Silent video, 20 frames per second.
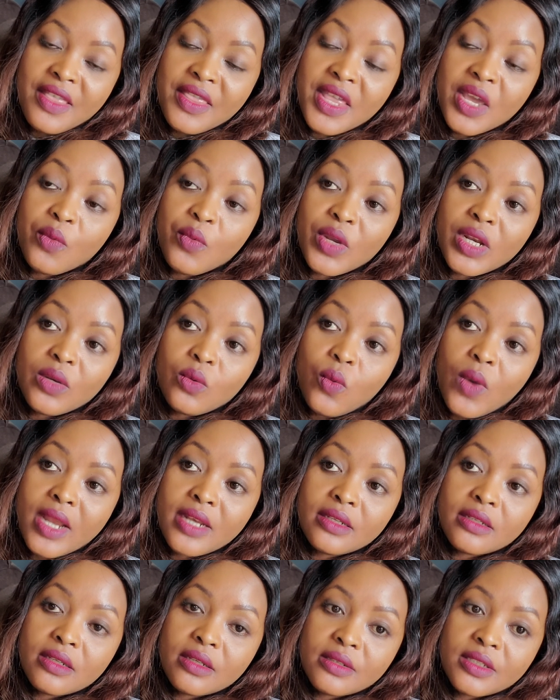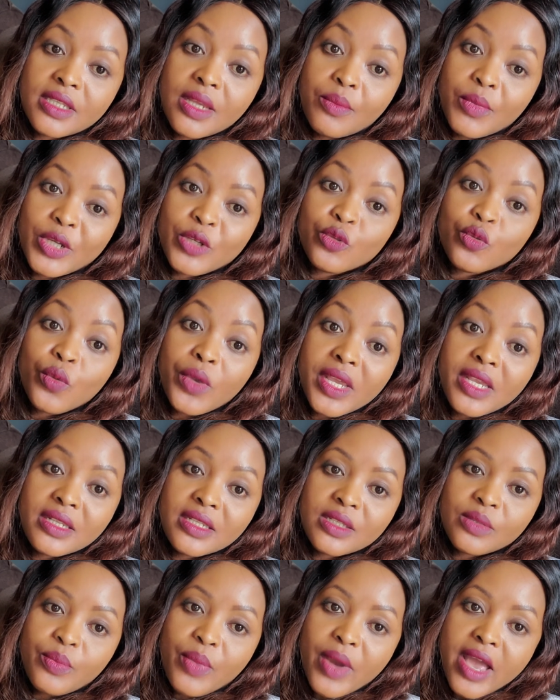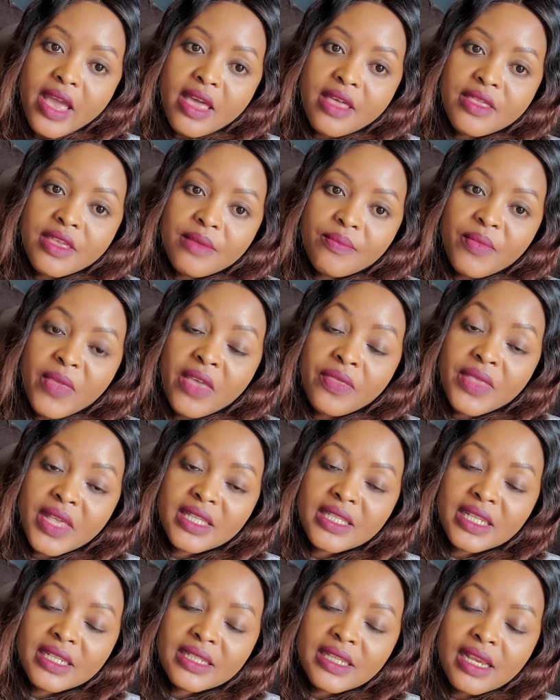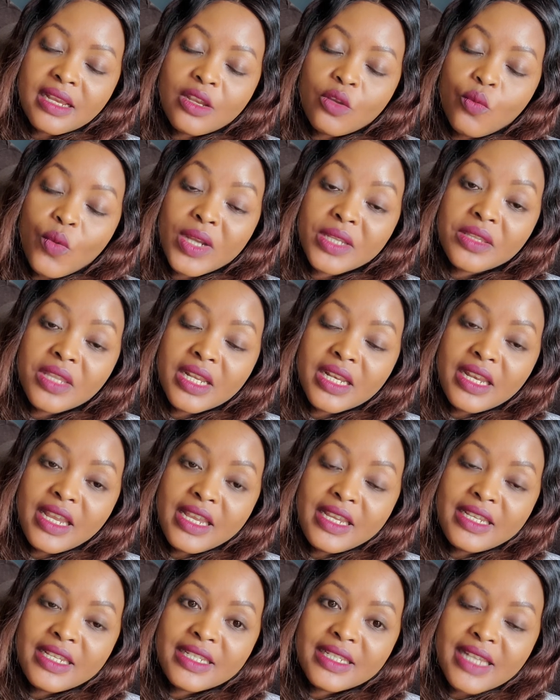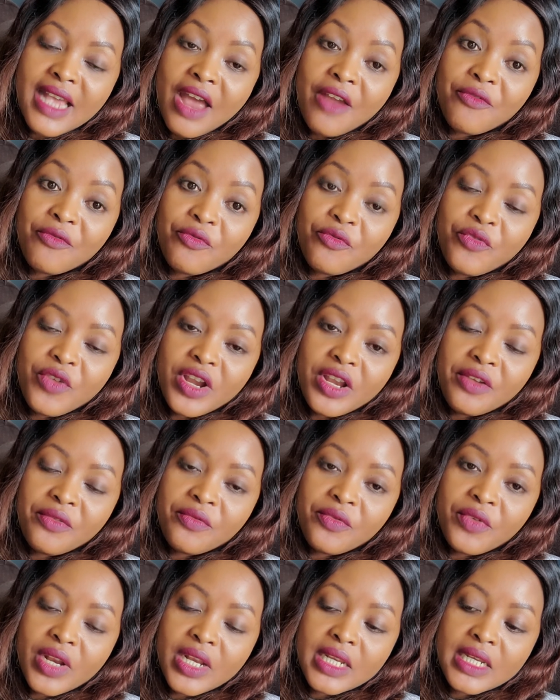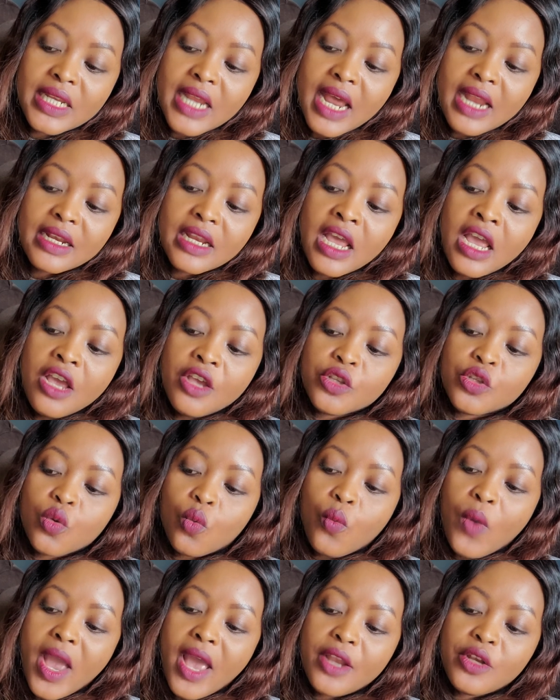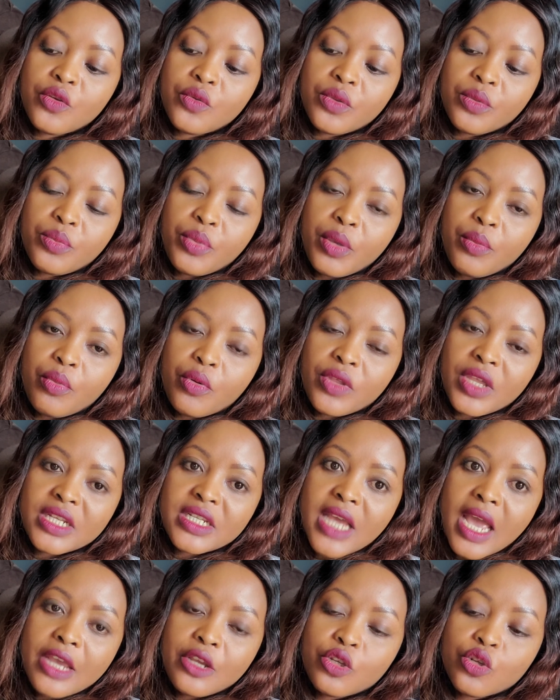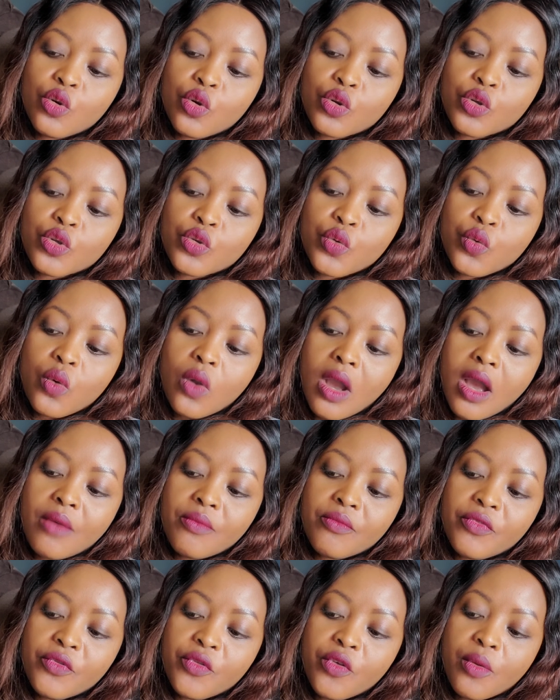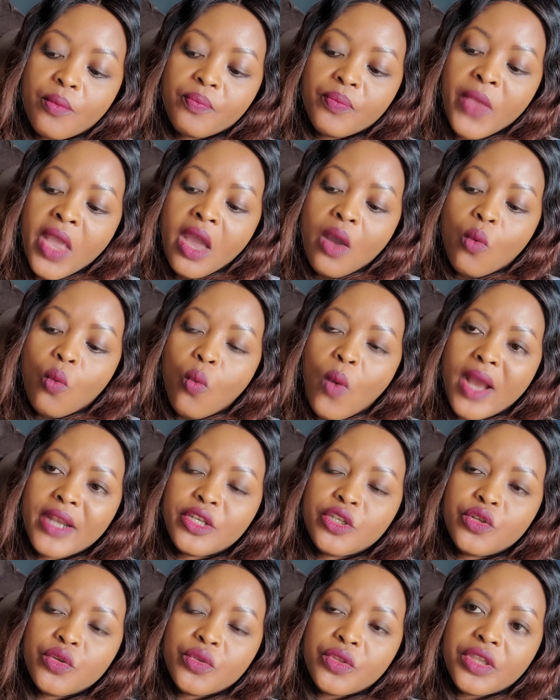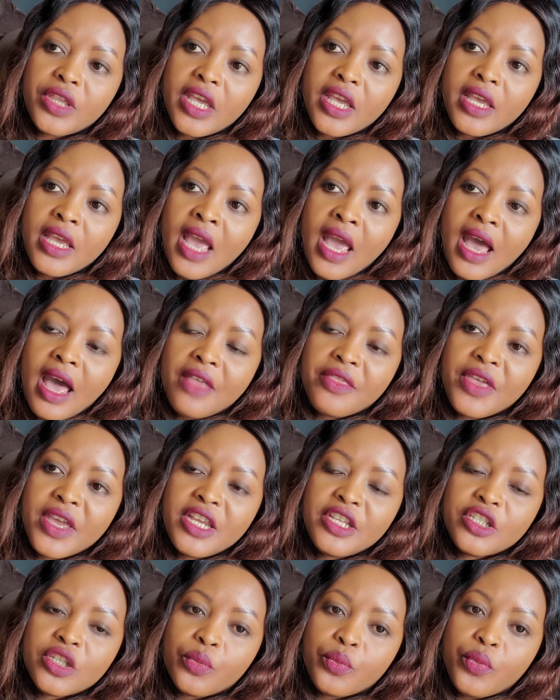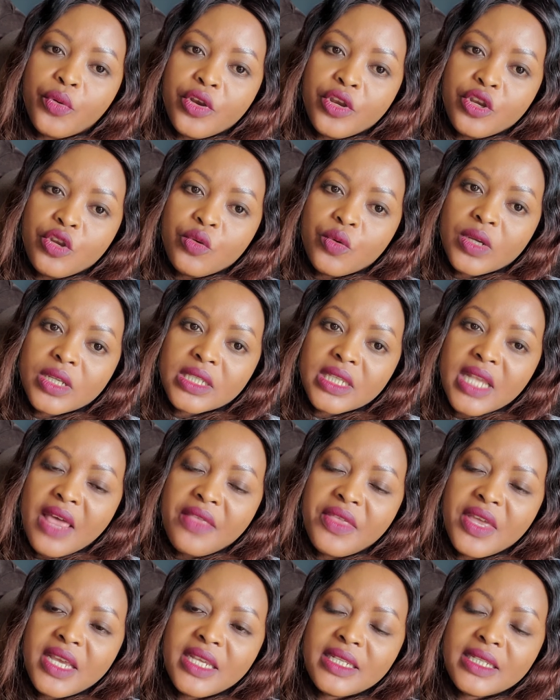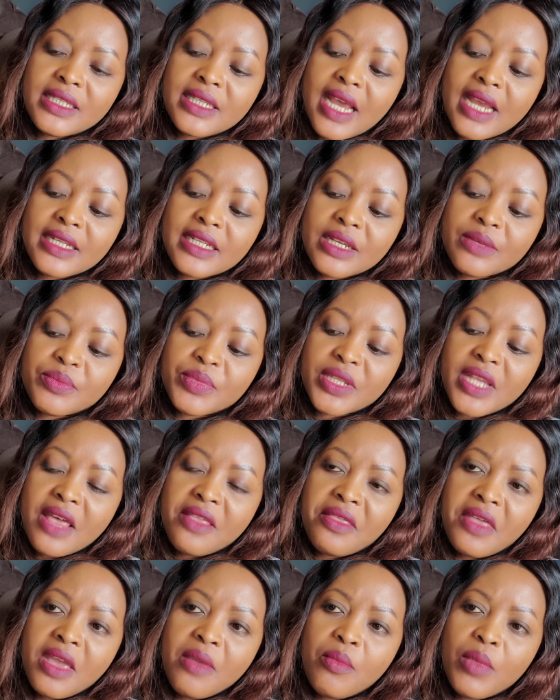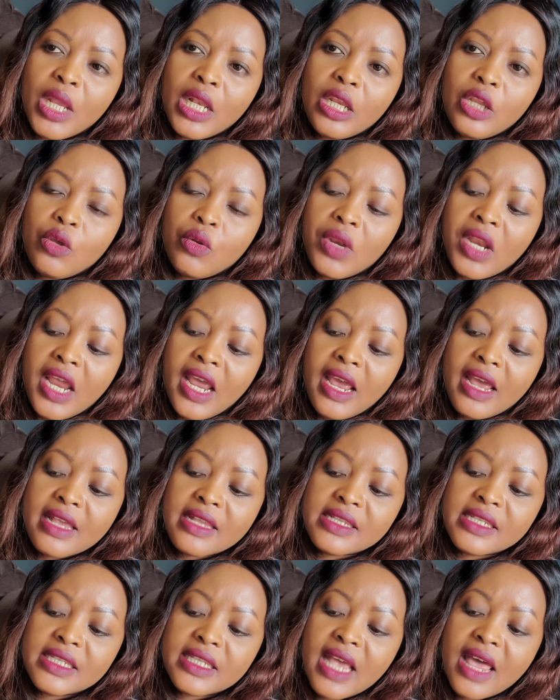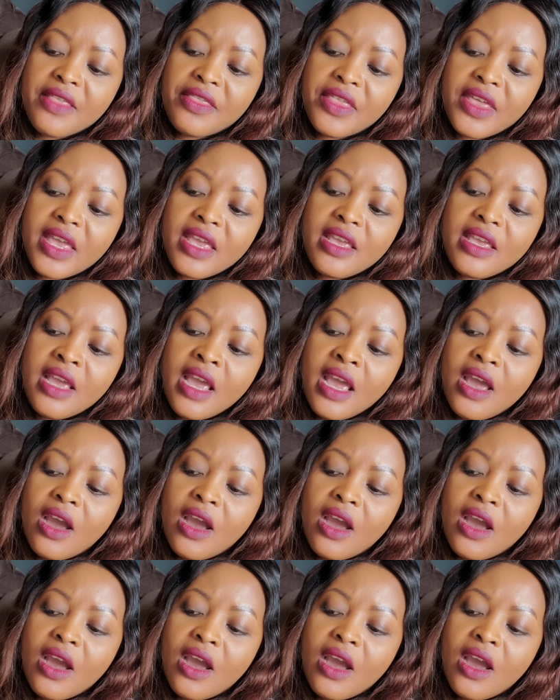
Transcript: They will want someone to inspire them, and that's exactly what the ladies have really done. So where do the people that I talk to come from? What do they are? They entrepreneurs? Are they startups? Are they millionaires? Are they